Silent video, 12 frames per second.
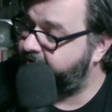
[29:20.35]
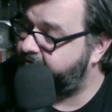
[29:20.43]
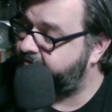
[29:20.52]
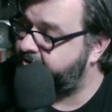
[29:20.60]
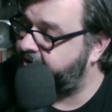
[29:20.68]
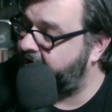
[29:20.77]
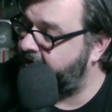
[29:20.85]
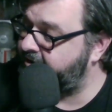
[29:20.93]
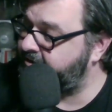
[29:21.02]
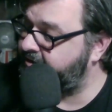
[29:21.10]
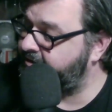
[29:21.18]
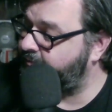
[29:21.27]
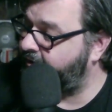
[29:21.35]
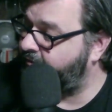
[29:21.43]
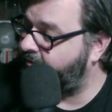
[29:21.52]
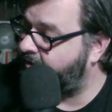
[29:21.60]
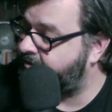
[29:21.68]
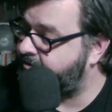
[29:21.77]
She asks as we
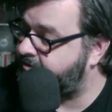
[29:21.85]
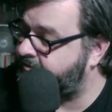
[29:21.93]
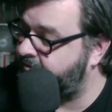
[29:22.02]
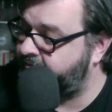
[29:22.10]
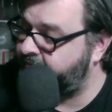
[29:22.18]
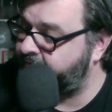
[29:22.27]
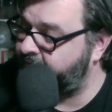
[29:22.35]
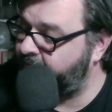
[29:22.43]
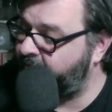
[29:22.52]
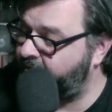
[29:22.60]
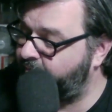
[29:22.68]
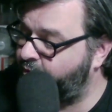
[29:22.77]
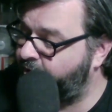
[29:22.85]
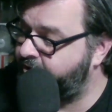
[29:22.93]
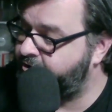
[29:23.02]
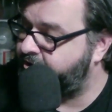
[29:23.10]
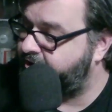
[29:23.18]
cross the Fremont Bridge,